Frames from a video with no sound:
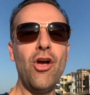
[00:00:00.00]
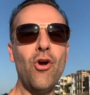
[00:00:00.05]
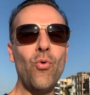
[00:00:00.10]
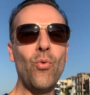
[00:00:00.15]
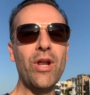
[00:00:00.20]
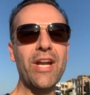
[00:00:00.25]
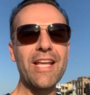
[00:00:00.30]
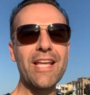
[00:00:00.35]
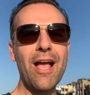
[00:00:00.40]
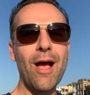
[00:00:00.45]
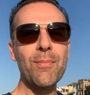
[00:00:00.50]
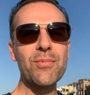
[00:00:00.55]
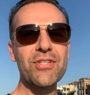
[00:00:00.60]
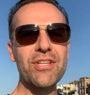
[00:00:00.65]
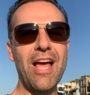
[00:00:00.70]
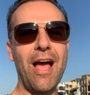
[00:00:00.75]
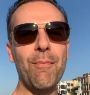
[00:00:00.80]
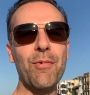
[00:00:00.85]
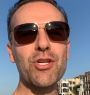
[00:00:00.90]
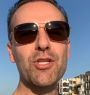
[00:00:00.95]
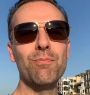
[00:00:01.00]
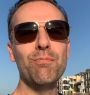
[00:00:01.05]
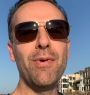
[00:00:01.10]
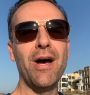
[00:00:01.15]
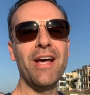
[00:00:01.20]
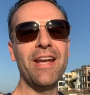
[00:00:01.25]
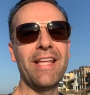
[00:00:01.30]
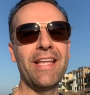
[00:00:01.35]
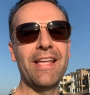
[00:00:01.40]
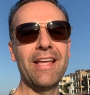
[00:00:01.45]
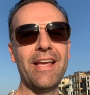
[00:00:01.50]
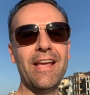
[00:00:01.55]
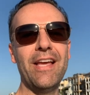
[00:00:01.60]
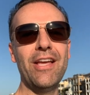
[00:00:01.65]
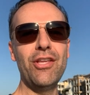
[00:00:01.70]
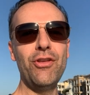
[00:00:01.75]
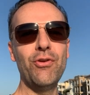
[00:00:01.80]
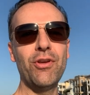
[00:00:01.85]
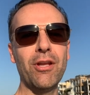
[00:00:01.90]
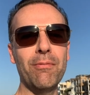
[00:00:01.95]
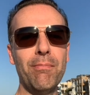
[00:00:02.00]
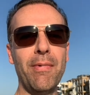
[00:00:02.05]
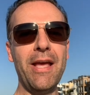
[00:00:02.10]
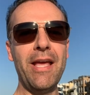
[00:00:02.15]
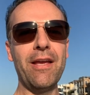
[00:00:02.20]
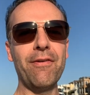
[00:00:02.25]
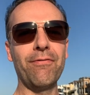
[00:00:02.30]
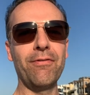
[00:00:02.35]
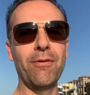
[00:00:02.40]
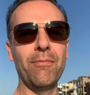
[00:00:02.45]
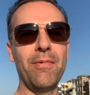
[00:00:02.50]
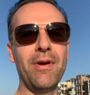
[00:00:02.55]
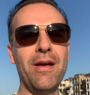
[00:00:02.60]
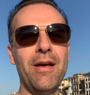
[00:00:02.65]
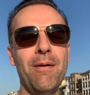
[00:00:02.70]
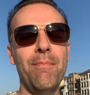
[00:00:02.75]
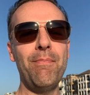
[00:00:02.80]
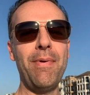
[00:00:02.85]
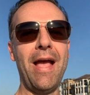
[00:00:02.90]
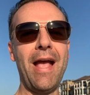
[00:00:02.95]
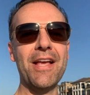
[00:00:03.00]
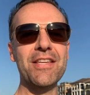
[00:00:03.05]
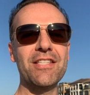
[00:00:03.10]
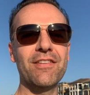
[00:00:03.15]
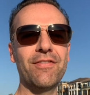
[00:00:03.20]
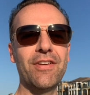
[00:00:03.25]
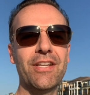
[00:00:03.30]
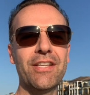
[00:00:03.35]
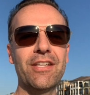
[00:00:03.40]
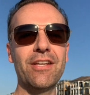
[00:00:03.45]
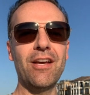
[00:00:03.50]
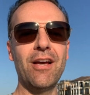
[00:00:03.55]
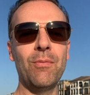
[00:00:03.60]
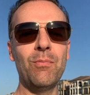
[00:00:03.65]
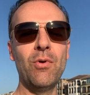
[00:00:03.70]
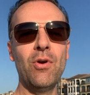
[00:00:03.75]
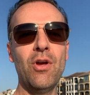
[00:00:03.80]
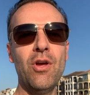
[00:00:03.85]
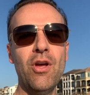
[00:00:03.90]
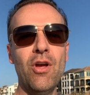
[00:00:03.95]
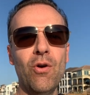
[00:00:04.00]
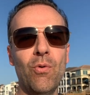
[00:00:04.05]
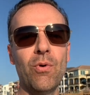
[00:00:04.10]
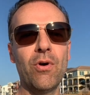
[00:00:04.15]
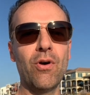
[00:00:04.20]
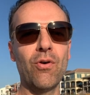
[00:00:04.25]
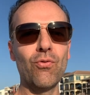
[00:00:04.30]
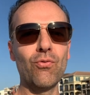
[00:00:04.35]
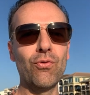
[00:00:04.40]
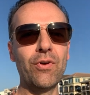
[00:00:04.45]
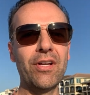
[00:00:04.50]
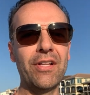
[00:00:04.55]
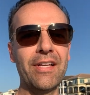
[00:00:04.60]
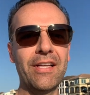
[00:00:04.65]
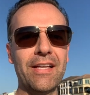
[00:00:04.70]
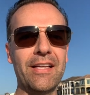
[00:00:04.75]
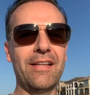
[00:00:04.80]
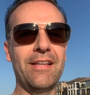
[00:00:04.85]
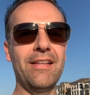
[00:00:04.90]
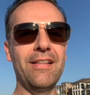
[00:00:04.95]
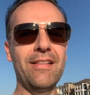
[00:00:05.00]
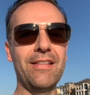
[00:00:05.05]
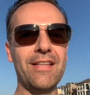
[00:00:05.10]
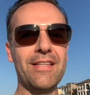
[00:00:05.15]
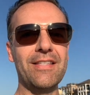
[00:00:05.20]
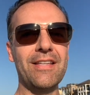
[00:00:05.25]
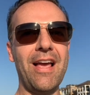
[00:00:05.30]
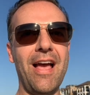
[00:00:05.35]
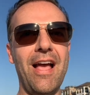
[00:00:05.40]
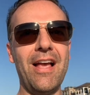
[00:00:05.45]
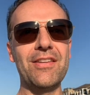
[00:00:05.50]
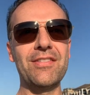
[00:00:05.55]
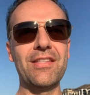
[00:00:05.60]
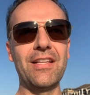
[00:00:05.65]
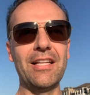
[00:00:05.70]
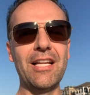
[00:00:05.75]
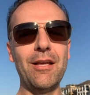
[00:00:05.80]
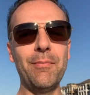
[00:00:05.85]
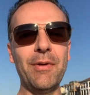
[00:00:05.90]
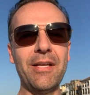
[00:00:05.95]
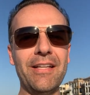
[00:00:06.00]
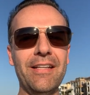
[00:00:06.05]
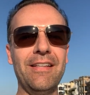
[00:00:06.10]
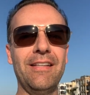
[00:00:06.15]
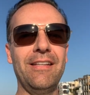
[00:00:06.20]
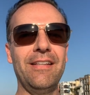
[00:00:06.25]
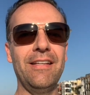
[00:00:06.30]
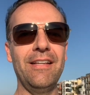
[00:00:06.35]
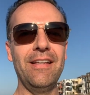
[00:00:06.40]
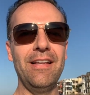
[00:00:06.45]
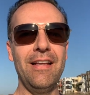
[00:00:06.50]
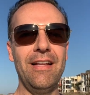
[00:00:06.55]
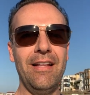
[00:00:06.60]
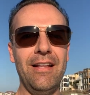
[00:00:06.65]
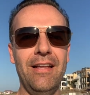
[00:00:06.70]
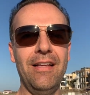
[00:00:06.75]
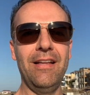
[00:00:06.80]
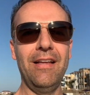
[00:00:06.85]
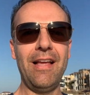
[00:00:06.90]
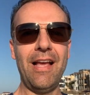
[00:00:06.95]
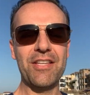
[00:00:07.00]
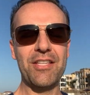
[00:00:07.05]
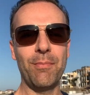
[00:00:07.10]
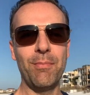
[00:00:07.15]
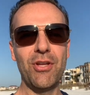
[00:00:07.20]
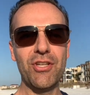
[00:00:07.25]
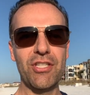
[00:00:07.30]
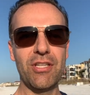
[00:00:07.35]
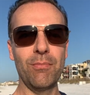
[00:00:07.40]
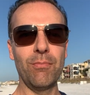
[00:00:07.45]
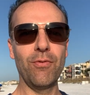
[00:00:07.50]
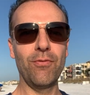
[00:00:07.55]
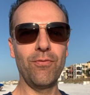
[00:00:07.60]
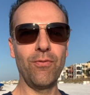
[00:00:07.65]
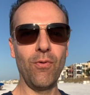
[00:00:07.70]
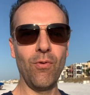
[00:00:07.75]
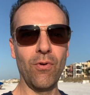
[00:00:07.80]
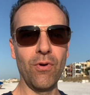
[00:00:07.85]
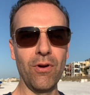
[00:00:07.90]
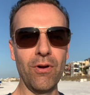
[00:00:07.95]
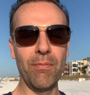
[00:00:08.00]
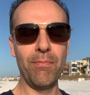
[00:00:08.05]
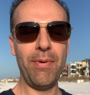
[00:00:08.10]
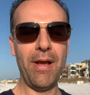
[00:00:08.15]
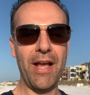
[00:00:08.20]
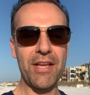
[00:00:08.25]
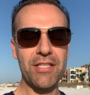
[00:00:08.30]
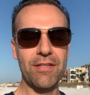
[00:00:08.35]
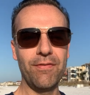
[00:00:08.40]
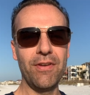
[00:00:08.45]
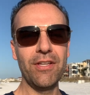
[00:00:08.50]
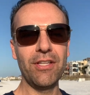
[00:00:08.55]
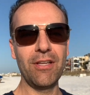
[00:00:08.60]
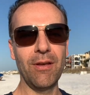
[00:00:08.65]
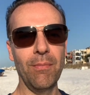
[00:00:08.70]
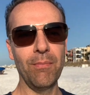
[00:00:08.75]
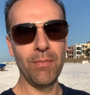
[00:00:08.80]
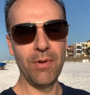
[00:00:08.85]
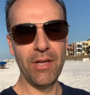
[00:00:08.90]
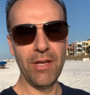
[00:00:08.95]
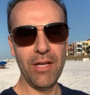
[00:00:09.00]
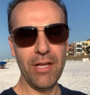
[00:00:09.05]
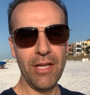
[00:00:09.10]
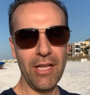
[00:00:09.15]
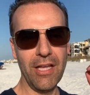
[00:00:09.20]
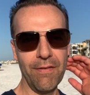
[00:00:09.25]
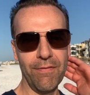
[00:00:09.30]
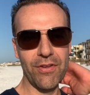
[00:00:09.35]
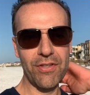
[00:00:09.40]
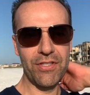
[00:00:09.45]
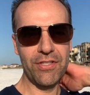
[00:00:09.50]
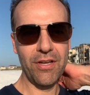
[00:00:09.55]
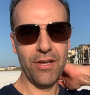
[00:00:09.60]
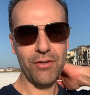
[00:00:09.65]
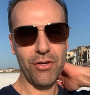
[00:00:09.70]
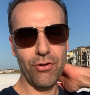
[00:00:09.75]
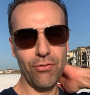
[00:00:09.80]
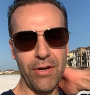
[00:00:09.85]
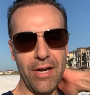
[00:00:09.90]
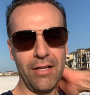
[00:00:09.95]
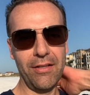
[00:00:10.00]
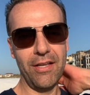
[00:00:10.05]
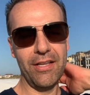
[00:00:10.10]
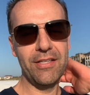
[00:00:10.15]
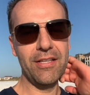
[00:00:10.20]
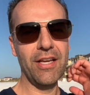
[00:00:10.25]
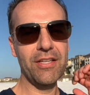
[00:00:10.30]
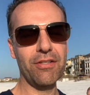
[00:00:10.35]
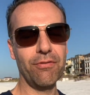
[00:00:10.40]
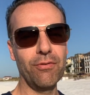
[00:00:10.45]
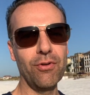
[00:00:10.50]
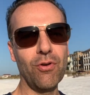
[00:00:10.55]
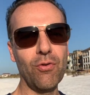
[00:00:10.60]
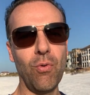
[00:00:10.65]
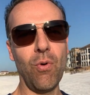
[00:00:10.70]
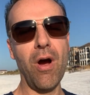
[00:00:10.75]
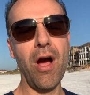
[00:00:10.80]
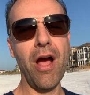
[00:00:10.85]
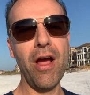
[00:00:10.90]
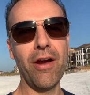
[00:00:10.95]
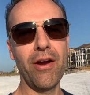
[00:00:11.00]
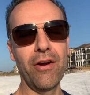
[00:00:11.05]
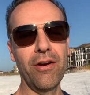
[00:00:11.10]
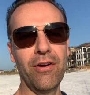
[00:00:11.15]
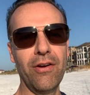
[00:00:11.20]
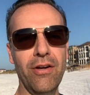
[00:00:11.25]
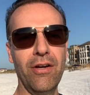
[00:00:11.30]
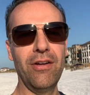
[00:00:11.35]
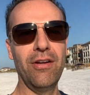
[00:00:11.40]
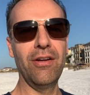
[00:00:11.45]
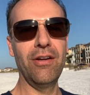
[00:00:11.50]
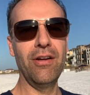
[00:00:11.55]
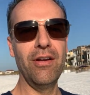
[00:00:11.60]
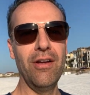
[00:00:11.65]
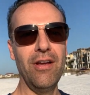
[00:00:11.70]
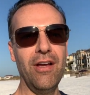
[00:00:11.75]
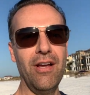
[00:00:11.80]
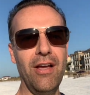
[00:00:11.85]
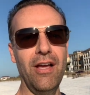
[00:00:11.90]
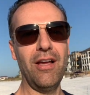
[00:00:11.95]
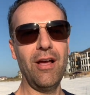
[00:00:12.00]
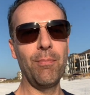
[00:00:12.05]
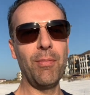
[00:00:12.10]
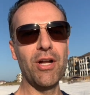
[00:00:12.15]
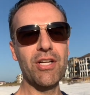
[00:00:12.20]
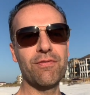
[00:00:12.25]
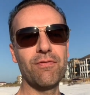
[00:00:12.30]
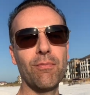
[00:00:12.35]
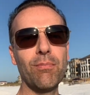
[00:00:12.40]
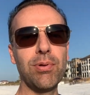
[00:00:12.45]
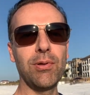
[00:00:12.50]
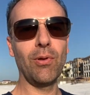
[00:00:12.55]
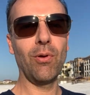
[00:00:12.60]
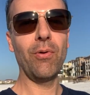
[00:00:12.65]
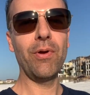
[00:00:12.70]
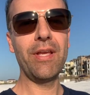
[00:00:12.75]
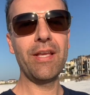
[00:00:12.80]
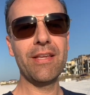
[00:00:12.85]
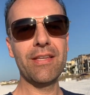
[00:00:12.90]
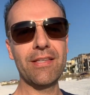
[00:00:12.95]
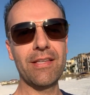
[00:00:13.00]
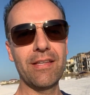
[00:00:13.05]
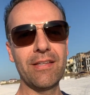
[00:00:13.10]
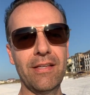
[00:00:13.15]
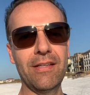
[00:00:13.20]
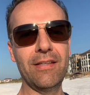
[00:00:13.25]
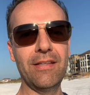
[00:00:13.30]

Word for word: When it comes to how much money you can make from passive income, well, really the sky is the limit as I mentioned before, passive income, if it's done correctly, doesn't require a bunch of employees.